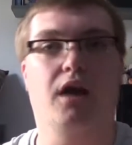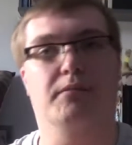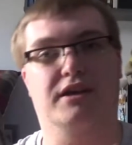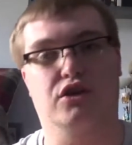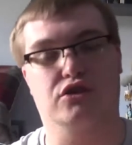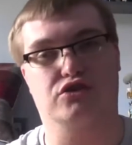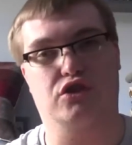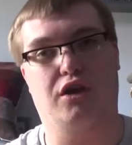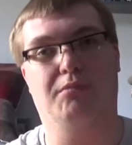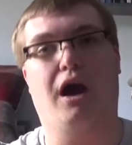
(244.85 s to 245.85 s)
because
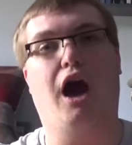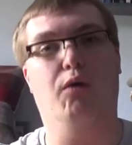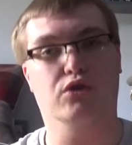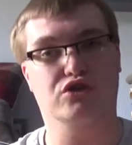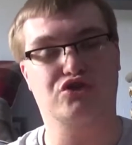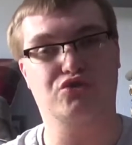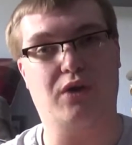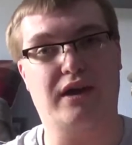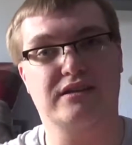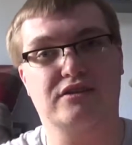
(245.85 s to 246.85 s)
I was
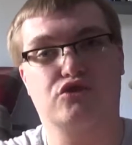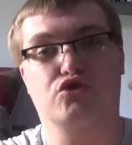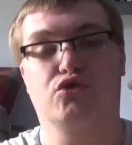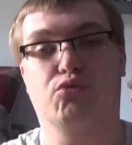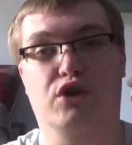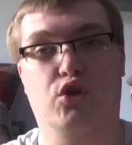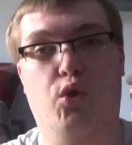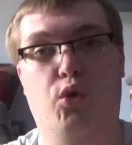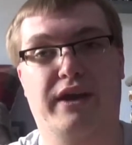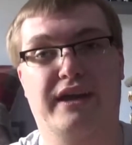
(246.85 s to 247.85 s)
trying to do
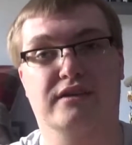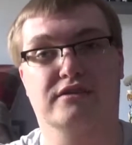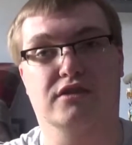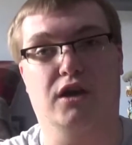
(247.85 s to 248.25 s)
recordings.